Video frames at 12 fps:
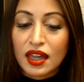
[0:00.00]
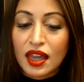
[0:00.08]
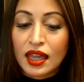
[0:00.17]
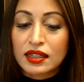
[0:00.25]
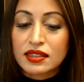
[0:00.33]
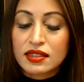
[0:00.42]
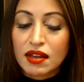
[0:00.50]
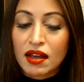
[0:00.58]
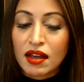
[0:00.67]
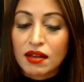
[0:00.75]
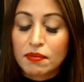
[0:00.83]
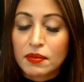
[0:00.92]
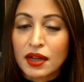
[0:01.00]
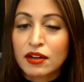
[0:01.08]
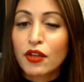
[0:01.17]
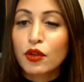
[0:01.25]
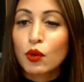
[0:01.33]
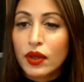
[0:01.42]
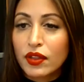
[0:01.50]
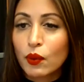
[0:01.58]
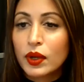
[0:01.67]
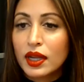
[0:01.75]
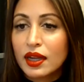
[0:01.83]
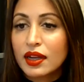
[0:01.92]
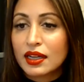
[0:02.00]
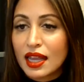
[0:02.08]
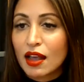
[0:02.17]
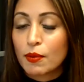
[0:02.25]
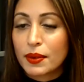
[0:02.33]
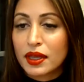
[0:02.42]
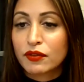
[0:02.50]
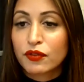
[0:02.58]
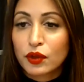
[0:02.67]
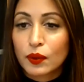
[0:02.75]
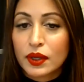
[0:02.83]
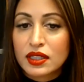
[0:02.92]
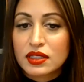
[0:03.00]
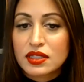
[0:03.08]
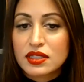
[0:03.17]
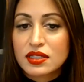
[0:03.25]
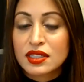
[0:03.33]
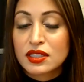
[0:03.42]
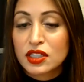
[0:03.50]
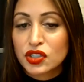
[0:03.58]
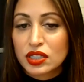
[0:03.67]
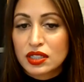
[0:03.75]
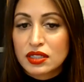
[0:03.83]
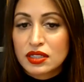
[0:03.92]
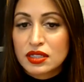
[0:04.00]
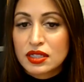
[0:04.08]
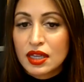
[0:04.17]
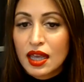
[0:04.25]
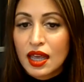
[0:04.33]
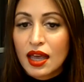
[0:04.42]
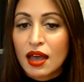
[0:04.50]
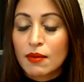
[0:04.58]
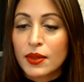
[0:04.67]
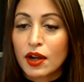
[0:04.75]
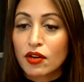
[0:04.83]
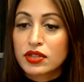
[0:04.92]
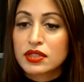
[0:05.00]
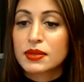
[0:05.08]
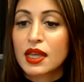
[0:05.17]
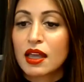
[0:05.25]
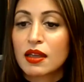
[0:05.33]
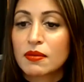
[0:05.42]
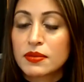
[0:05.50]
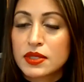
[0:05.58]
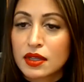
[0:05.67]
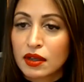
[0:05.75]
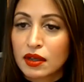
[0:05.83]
another way that we can help influence decisions that are sometimes